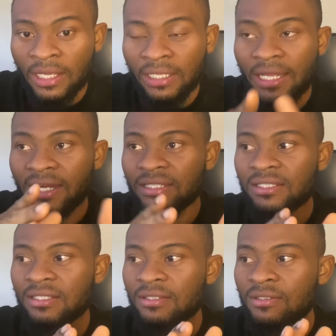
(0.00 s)
There
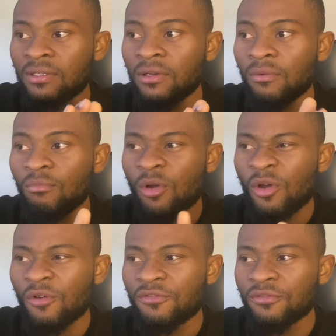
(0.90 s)
is
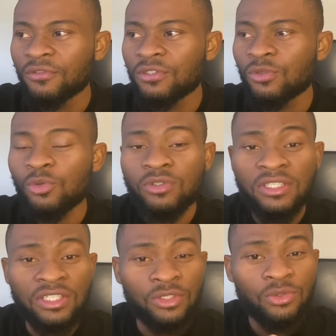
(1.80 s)
more of the schools
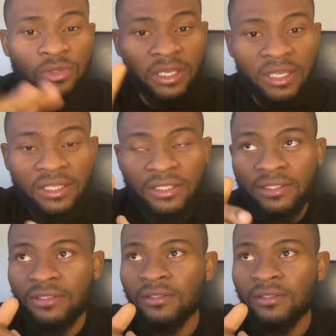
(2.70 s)
in the UK.